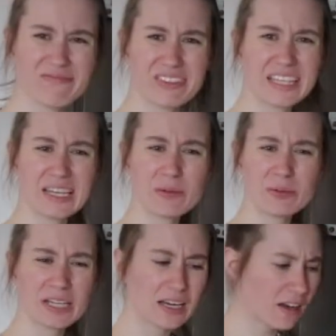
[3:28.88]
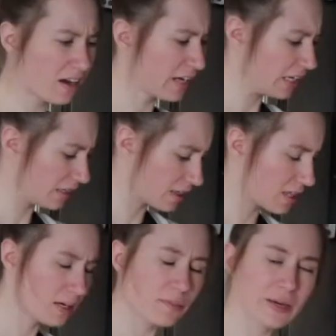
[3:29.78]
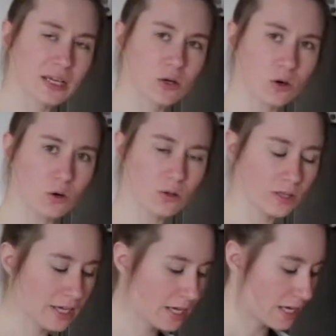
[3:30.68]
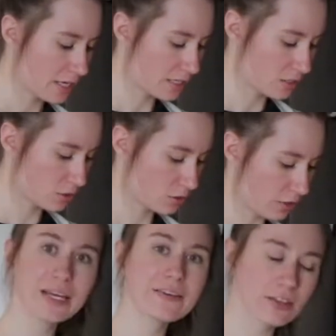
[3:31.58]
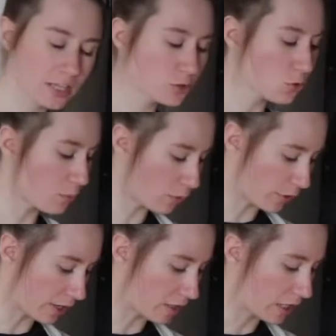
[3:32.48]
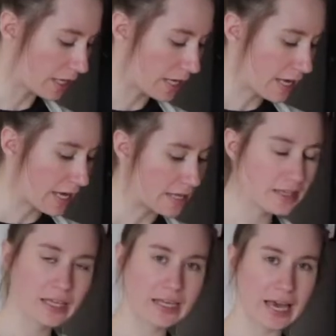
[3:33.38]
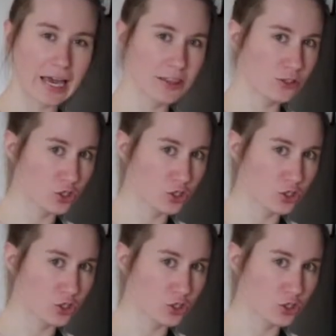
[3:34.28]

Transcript: Think I'm putting on high? I think my goal is to bring everything to a boil and then add the